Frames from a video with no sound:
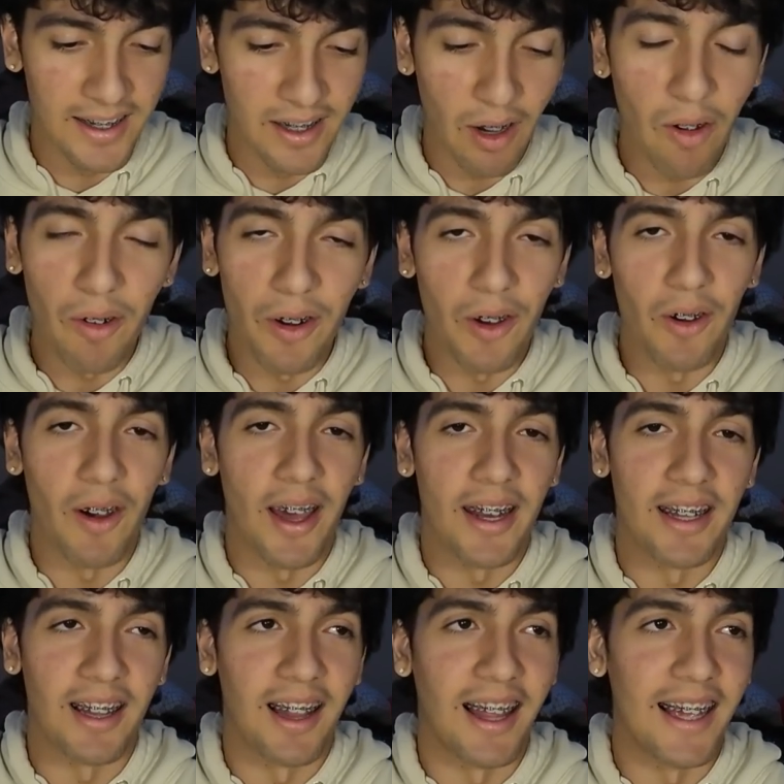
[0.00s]
don't know how
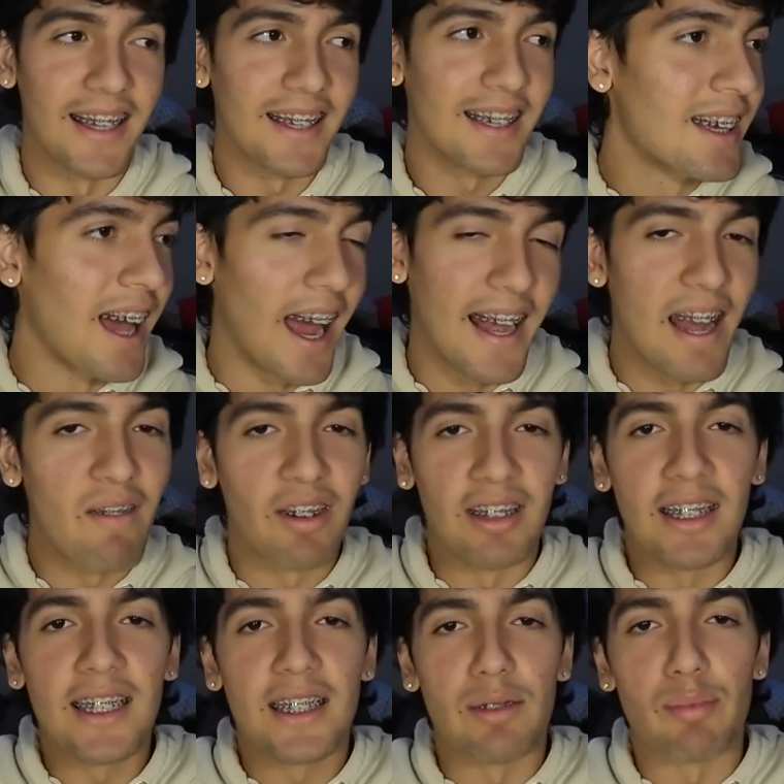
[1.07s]
to, like, I never
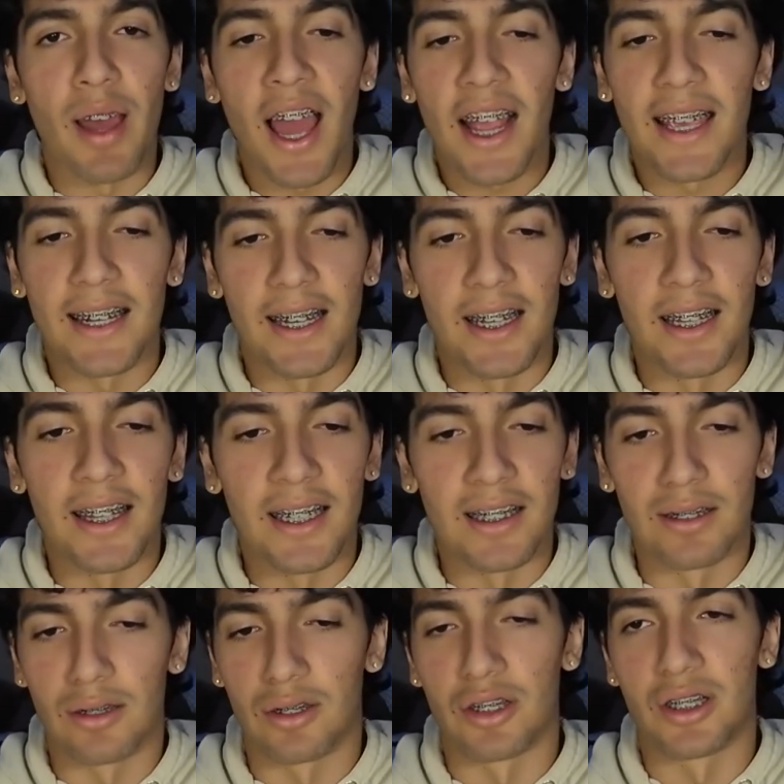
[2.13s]
lead the pack in anything in
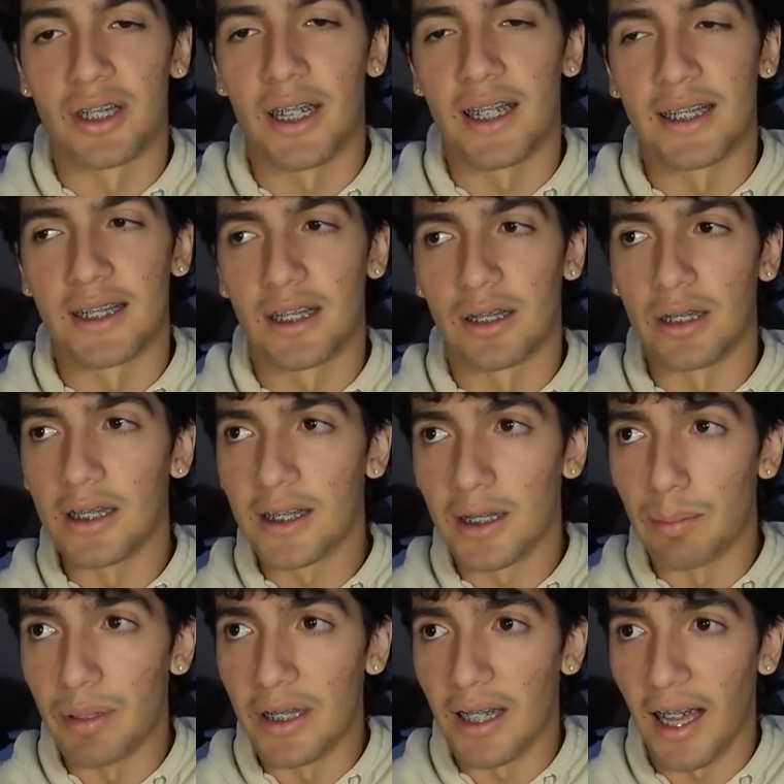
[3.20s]
social settings. So this
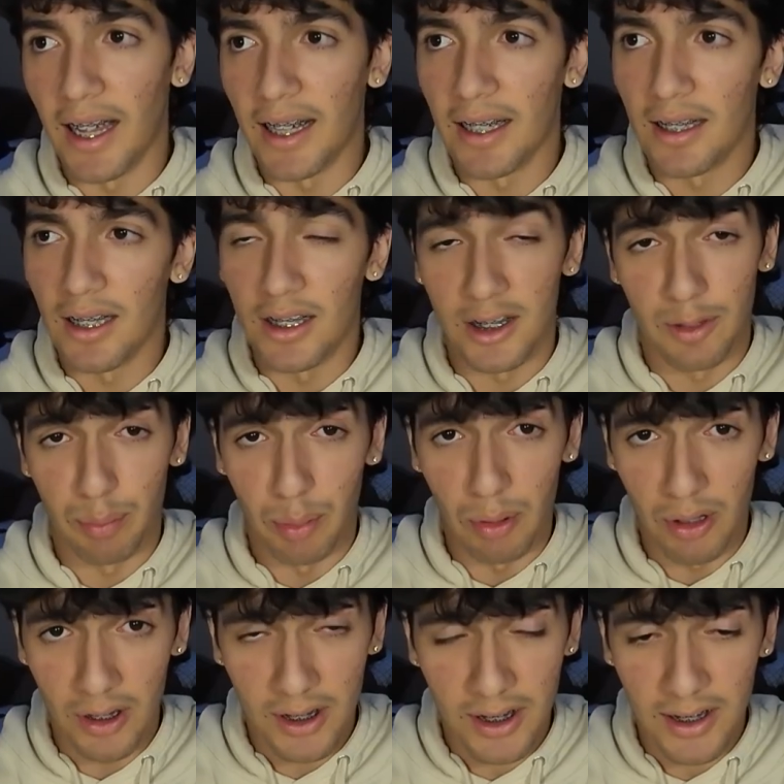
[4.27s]
could be like a
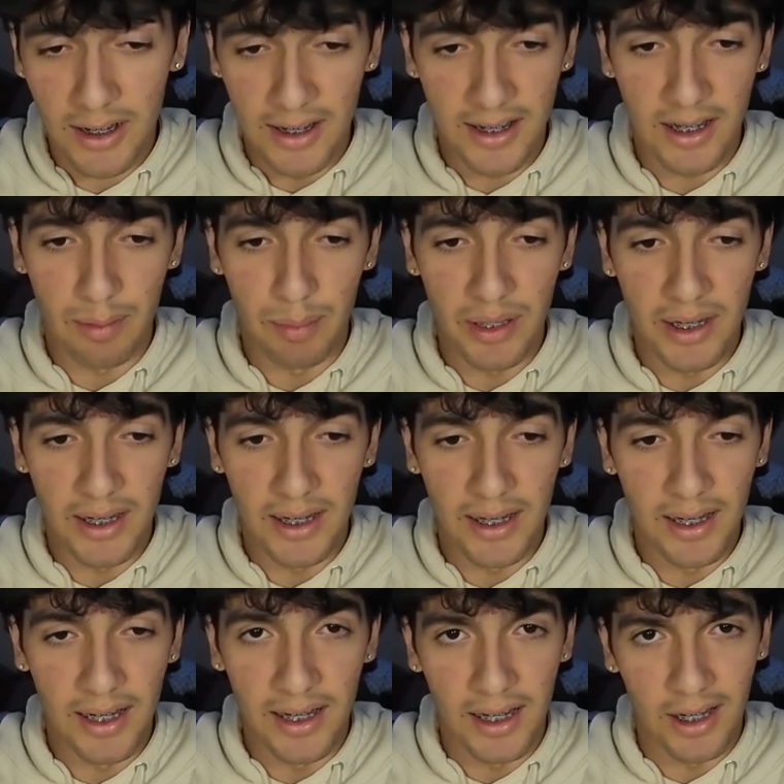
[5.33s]
sports, this could
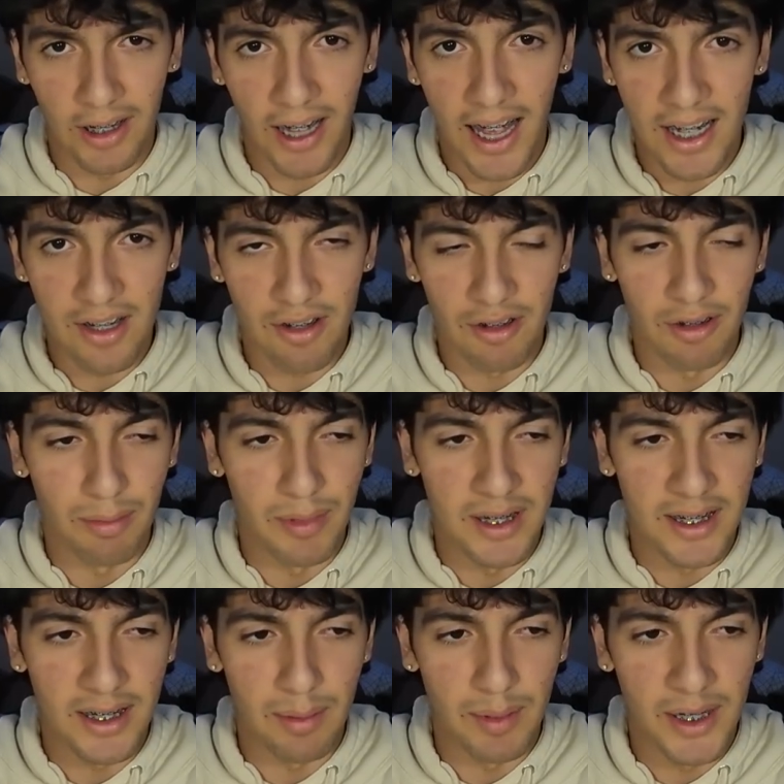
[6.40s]
be in the classroom,
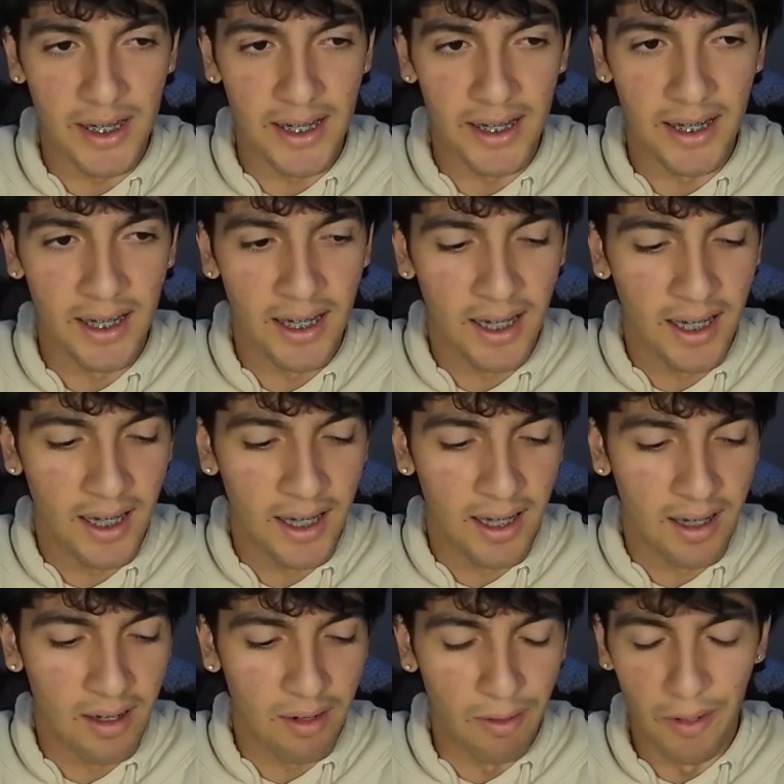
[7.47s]
this could be
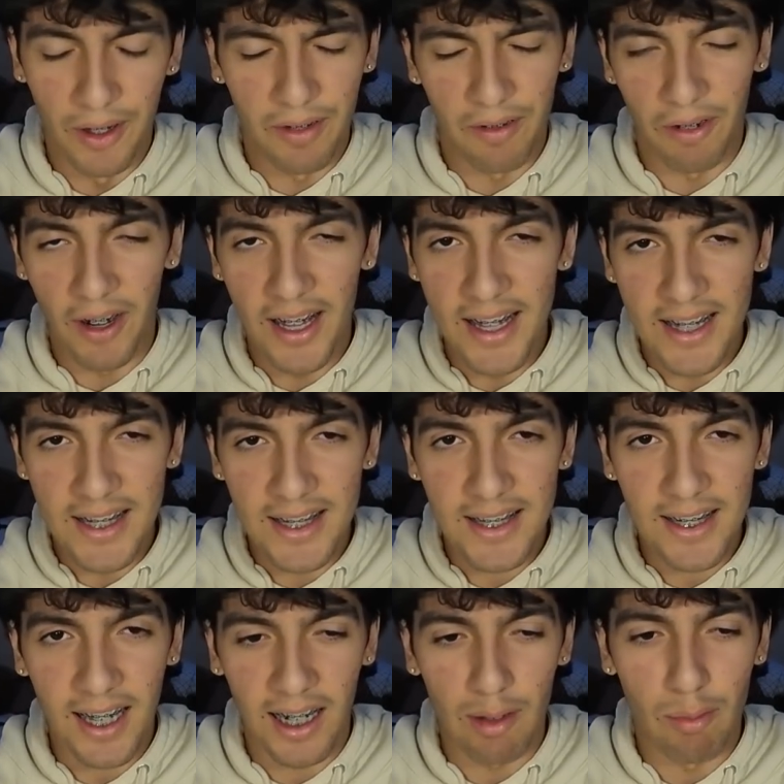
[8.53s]
with
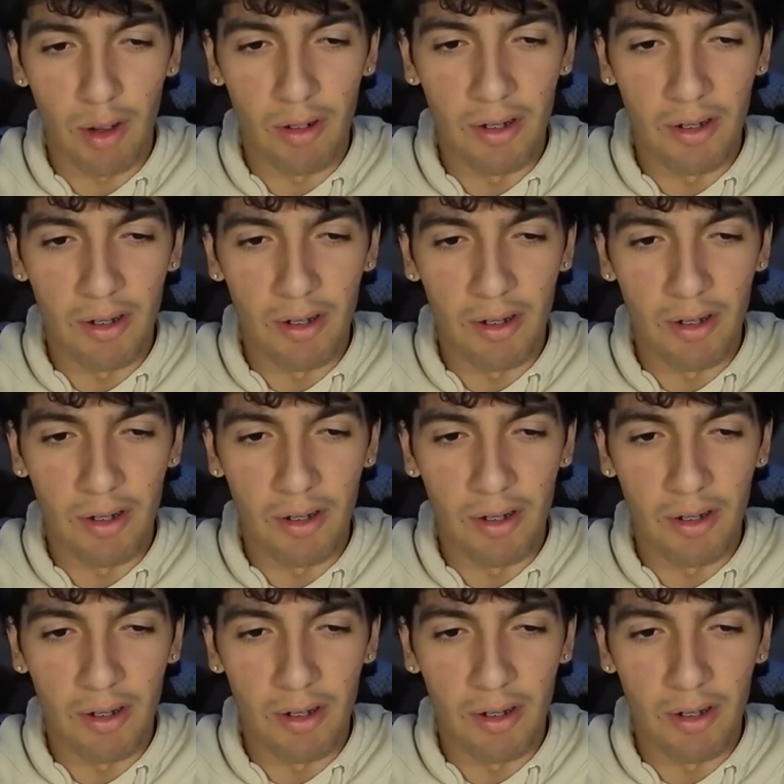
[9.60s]
friends. Like I